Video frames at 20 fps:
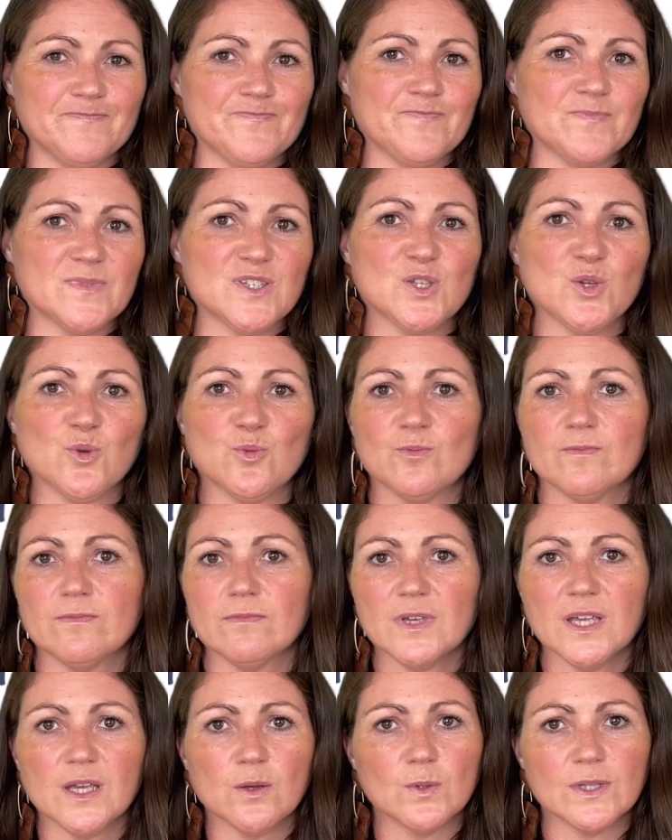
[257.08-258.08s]
So
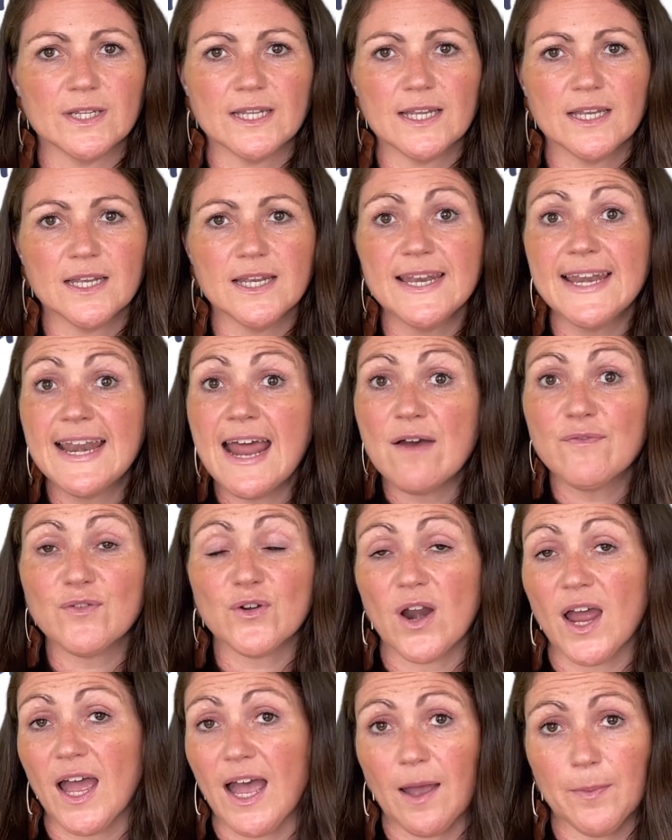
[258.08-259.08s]
it will never
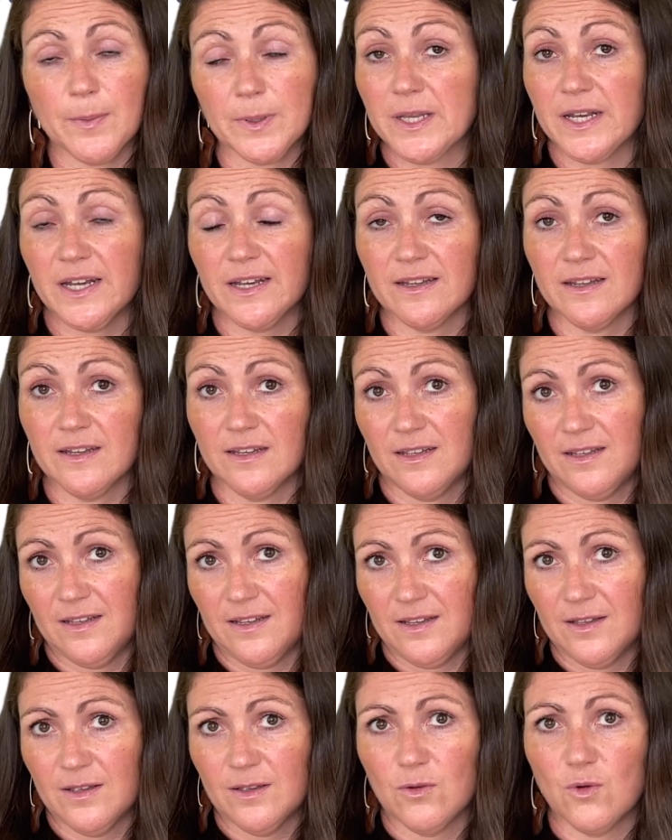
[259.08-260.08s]
happen,
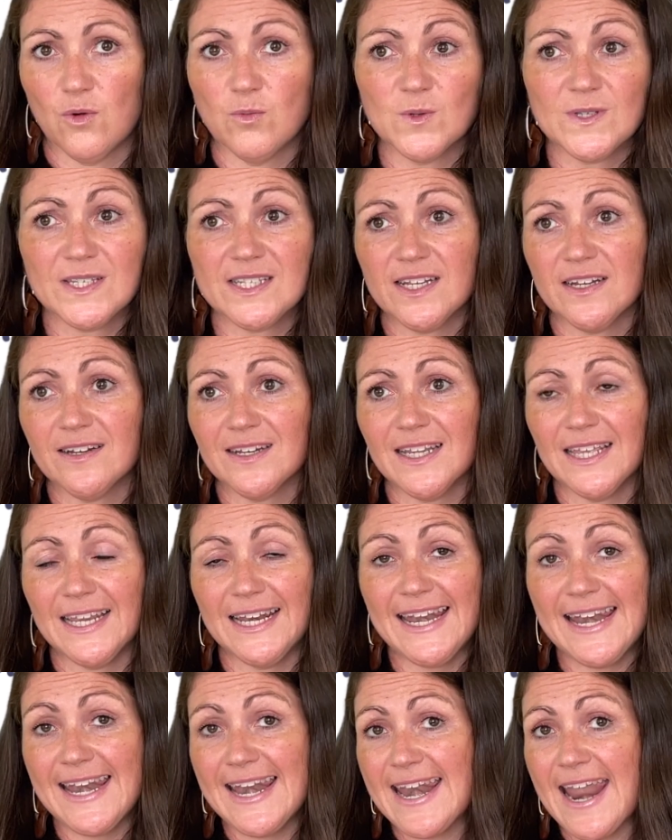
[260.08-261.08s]
almost certainly
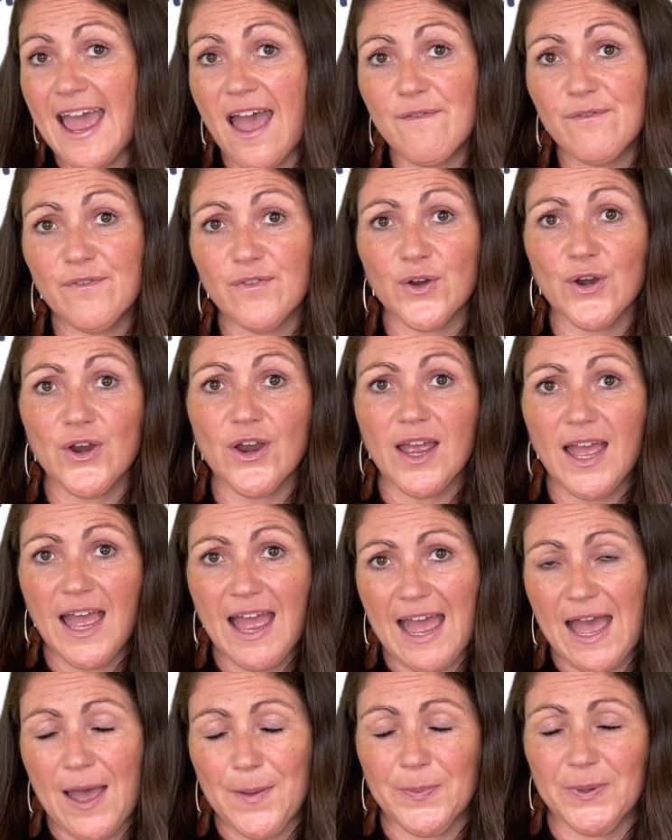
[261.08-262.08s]
never
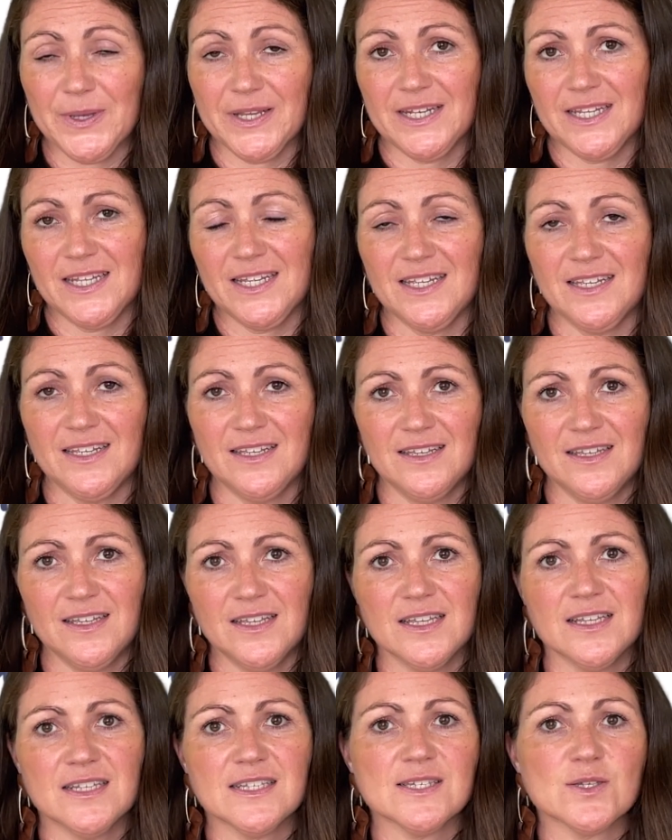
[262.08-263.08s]
happen.
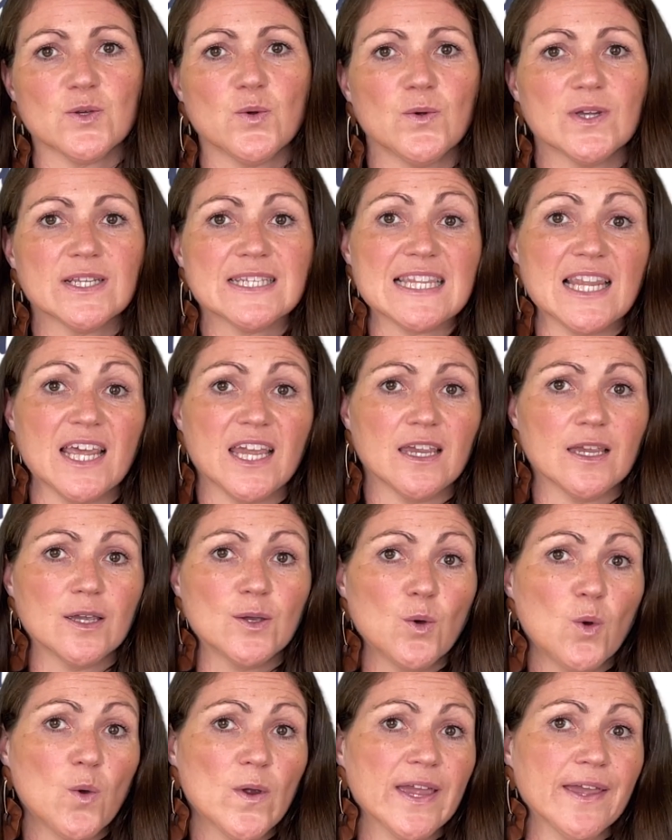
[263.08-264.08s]
So it's like
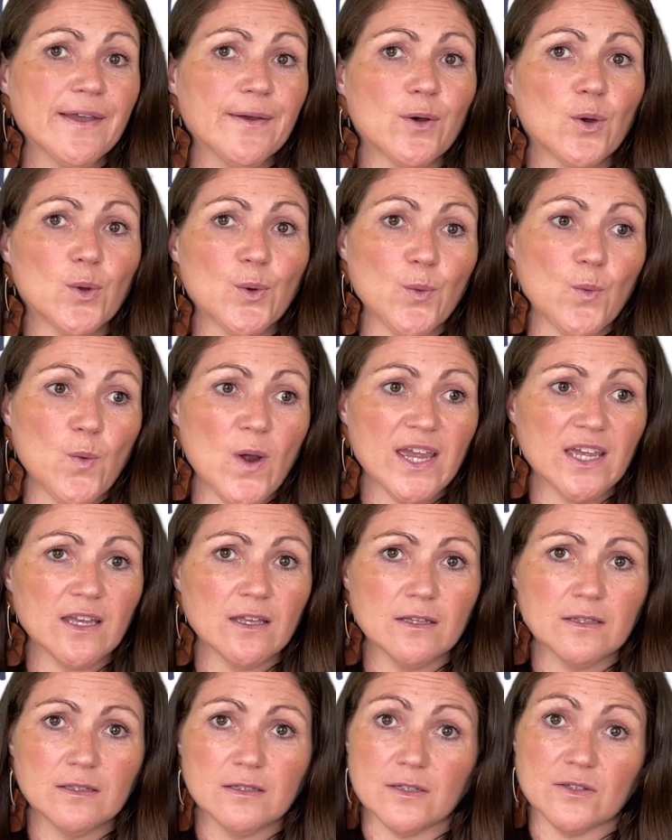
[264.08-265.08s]
going on a
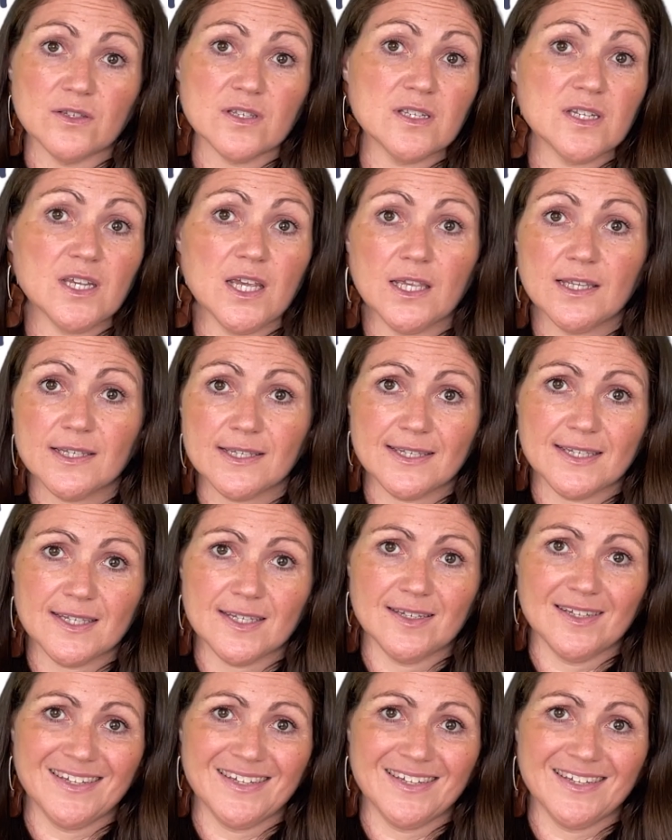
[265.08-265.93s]
wild goose chase,